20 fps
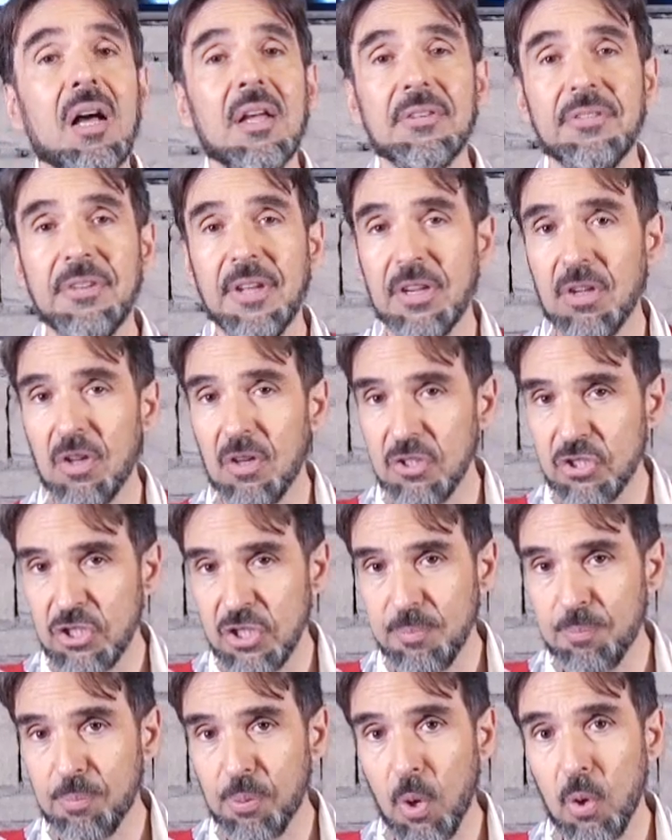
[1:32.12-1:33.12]

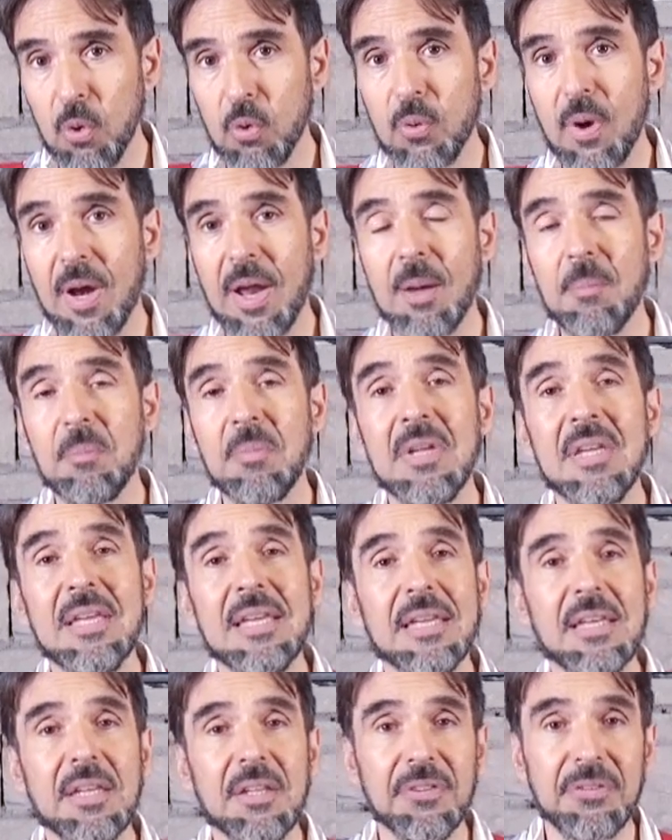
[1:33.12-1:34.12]
psychology program
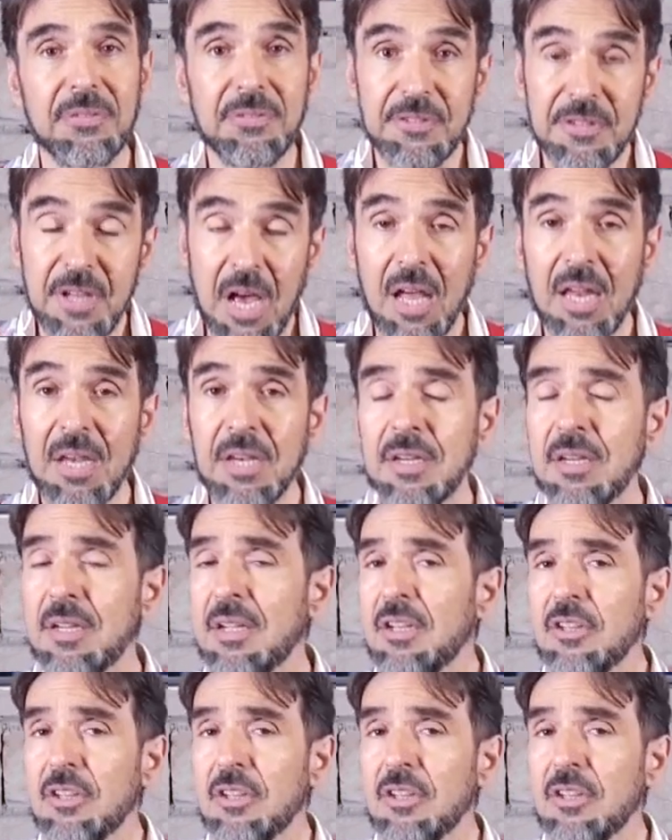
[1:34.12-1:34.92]
is done,